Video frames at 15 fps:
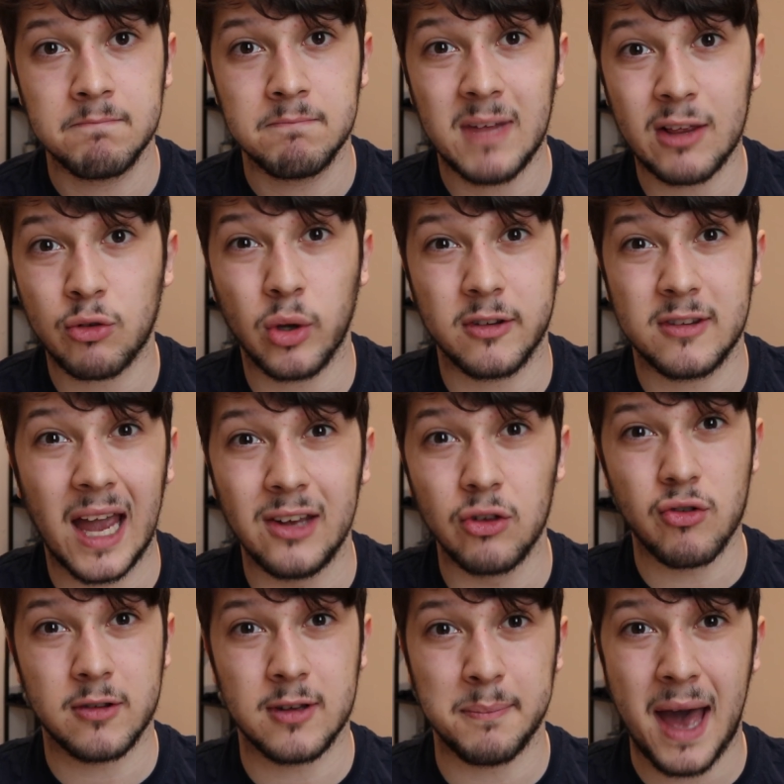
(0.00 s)
That's what's
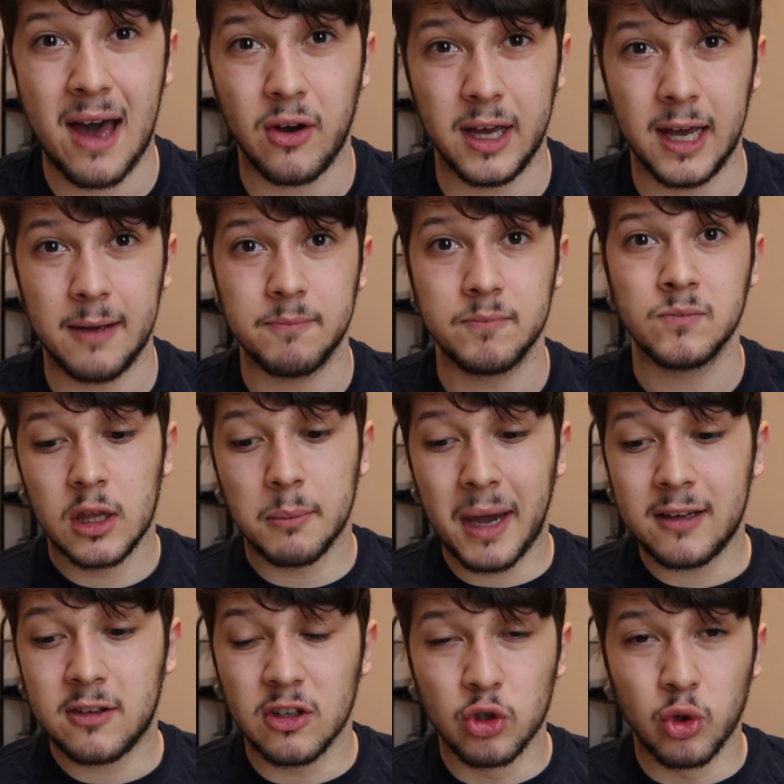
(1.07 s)
dangerous about it. The
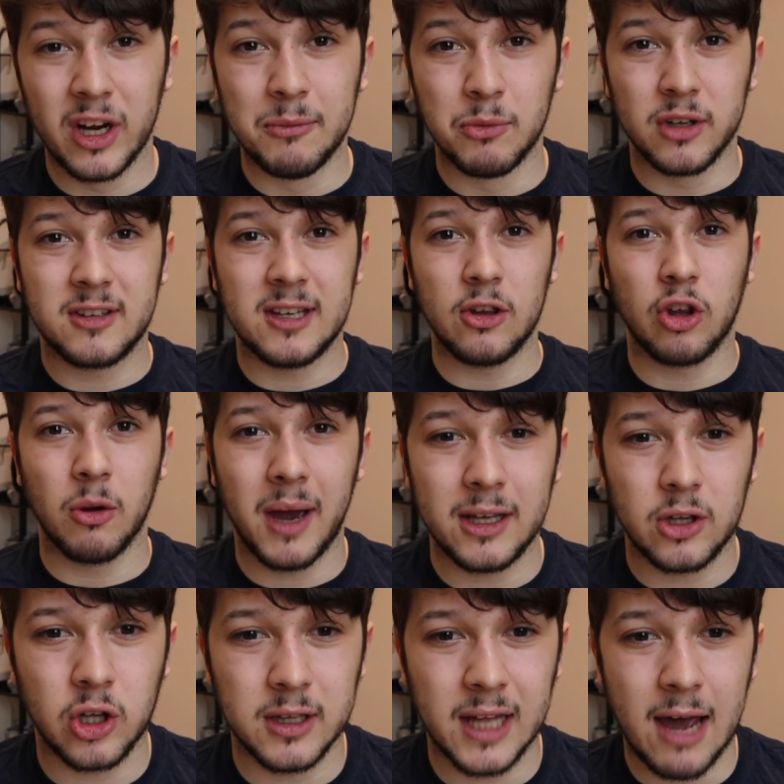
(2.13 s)
Mason Greenwood
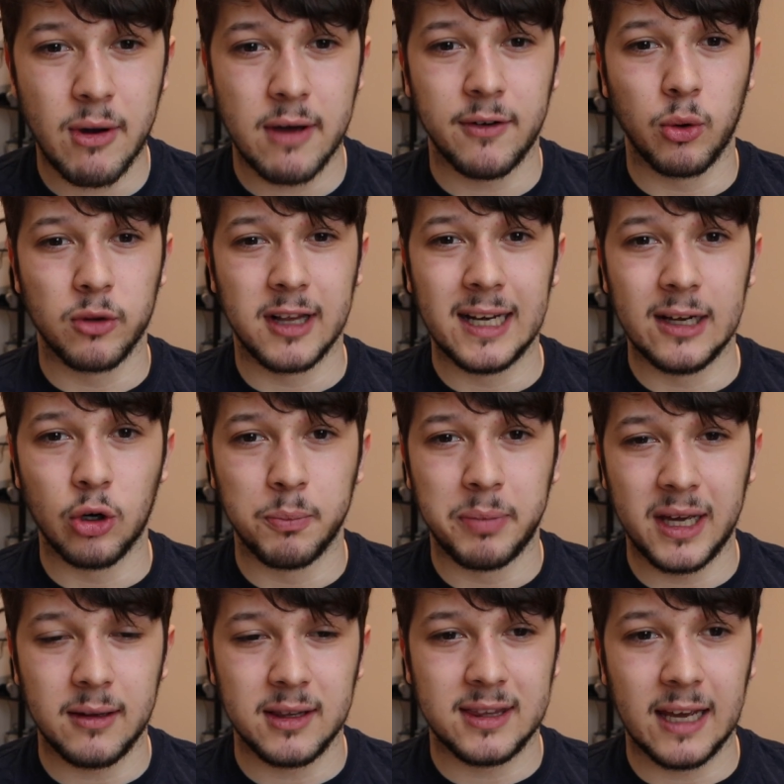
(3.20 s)
situation, however, was a little
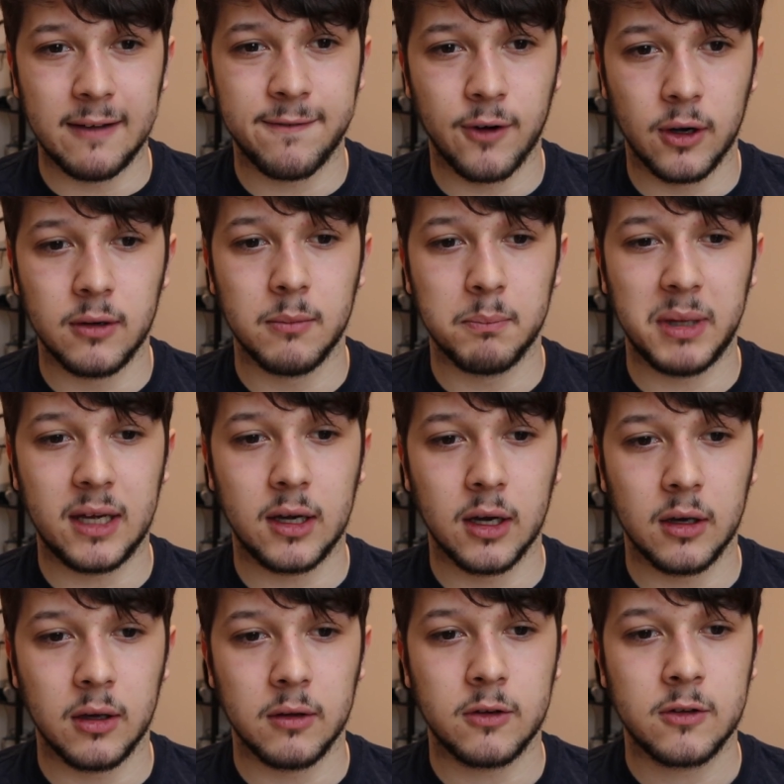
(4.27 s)
bit different
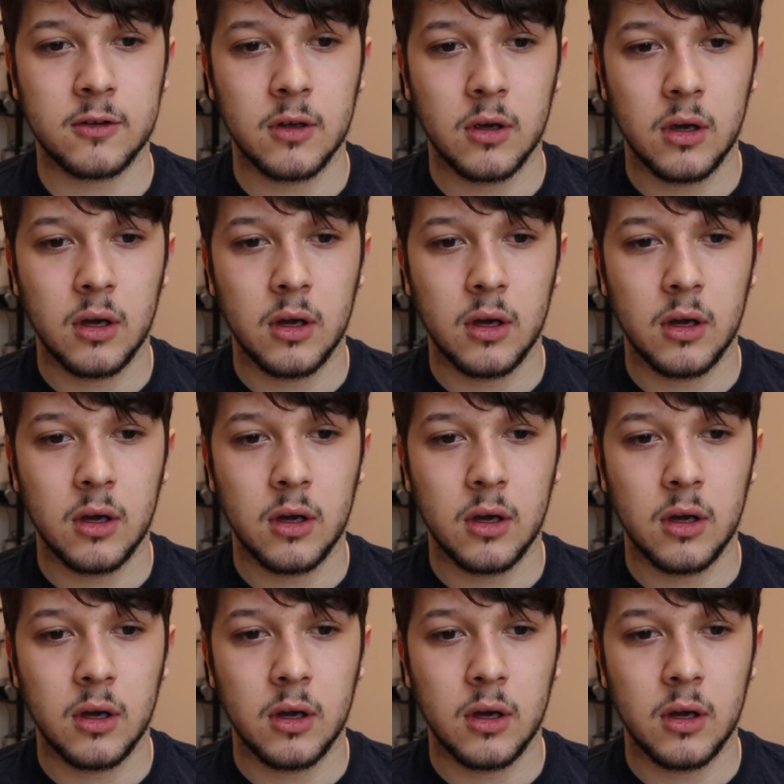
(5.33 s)
because